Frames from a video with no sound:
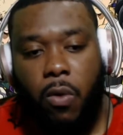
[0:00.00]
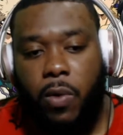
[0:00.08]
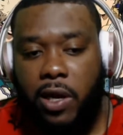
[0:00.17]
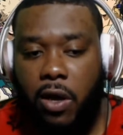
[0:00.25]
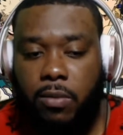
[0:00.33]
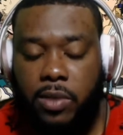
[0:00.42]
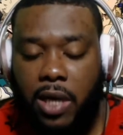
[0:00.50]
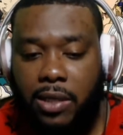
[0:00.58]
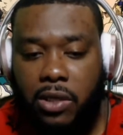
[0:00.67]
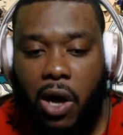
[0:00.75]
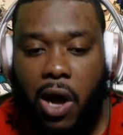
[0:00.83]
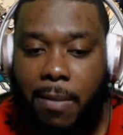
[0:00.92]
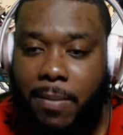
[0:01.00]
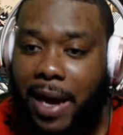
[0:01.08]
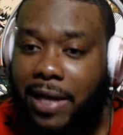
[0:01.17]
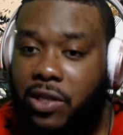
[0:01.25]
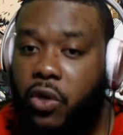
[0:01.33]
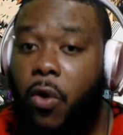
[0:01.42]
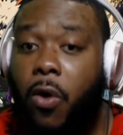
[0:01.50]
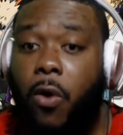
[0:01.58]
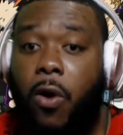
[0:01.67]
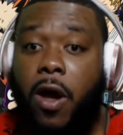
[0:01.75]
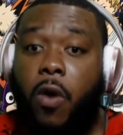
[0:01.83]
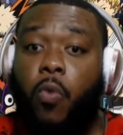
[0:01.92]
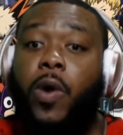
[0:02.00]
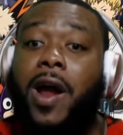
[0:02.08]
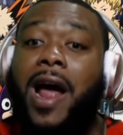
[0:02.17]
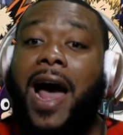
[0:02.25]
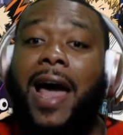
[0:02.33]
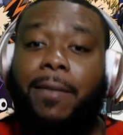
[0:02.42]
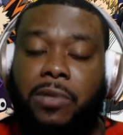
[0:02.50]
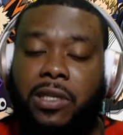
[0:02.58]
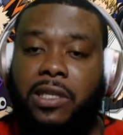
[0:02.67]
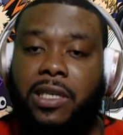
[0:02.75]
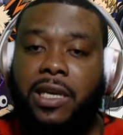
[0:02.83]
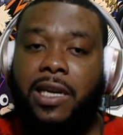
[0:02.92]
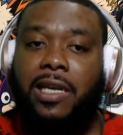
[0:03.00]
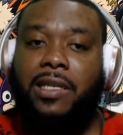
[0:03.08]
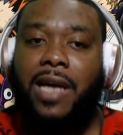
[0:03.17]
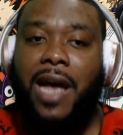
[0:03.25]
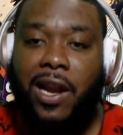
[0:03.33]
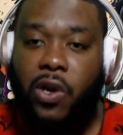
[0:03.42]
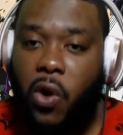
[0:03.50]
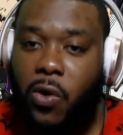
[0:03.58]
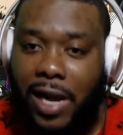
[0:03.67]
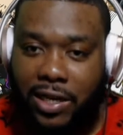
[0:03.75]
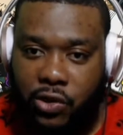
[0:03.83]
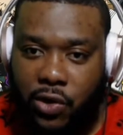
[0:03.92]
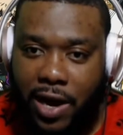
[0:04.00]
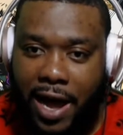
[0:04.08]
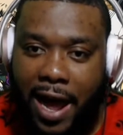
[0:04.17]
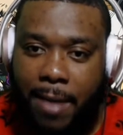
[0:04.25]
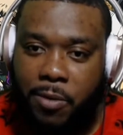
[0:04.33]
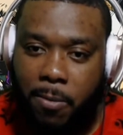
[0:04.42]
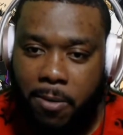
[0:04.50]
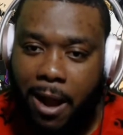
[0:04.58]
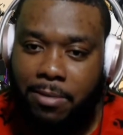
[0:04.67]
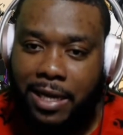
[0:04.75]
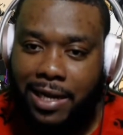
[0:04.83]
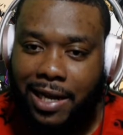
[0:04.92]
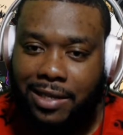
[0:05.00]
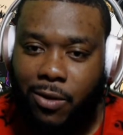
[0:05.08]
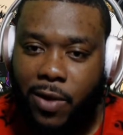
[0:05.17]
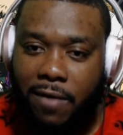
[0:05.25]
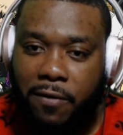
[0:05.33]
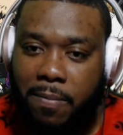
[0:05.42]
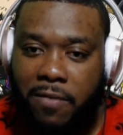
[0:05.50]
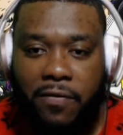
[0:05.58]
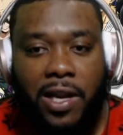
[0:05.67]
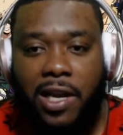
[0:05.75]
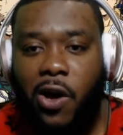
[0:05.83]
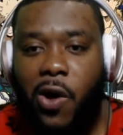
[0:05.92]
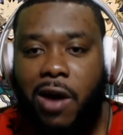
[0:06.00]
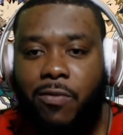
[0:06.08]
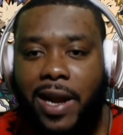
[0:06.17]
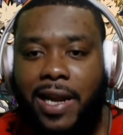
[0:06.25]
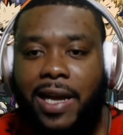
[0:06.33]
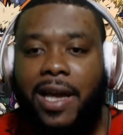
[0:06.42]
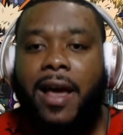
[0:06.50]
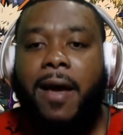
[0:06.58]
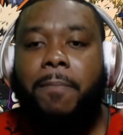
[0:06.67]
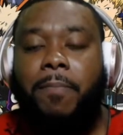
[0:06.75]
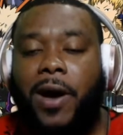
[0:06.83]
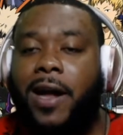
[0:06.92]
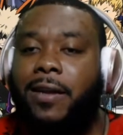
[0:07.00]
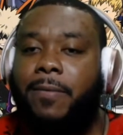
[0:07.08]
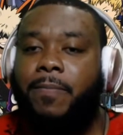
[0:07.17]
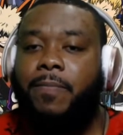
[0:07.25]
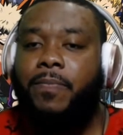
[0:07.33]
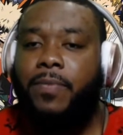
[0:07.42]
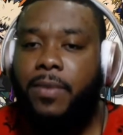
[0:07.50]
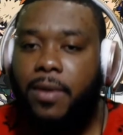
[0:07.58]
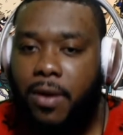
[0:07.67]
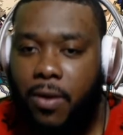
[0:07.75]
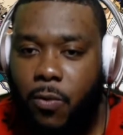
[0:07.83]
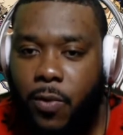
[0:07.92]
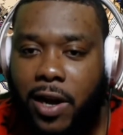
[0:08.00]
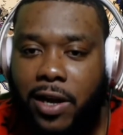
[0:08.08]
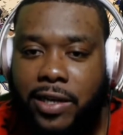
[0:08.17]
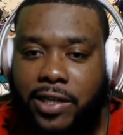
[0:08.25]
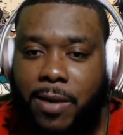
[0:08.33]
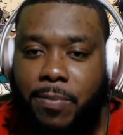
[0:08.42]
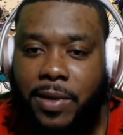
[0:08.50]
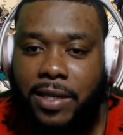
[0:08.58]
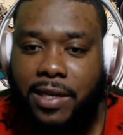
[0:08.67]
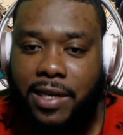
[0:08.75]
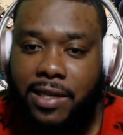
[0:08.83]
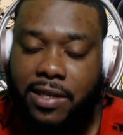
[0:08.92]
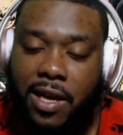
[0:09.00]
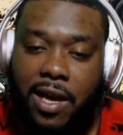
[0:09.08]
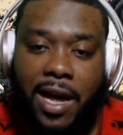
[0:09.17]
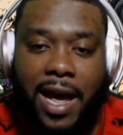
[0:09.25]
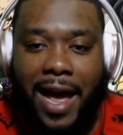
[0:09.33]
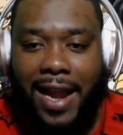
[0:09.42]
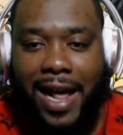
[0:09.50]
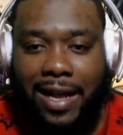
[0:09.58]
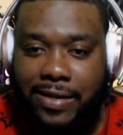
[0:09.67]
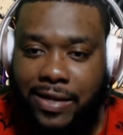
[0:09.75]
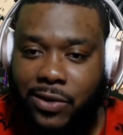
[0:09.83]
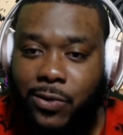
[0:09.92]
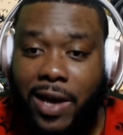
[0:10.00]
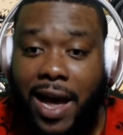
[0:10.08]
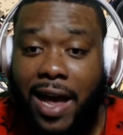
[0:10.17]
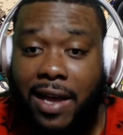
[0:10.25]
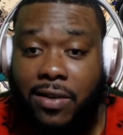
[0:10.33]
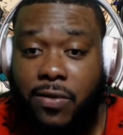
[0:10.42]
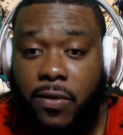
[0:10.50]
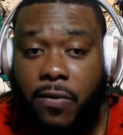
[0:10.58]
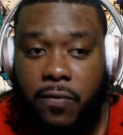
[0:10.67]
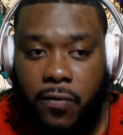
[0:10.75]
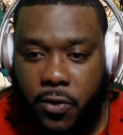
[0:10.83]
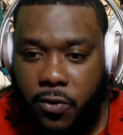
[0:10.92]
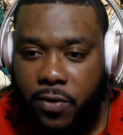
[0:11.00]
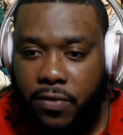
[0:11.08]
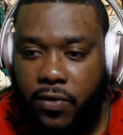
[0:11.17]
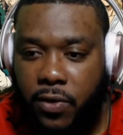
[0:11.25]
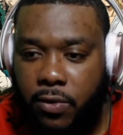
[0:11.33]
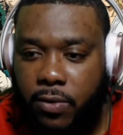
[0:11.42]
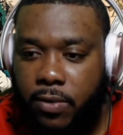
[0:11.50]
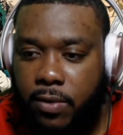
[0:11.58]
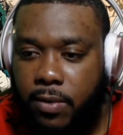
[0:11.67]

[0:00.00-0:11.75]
when it comes on to All Might. So we're hyped to see this. I know that you are hyped. You probably clicked away from the video already, but we're gonna jump into this, and I'll see you guys for the review.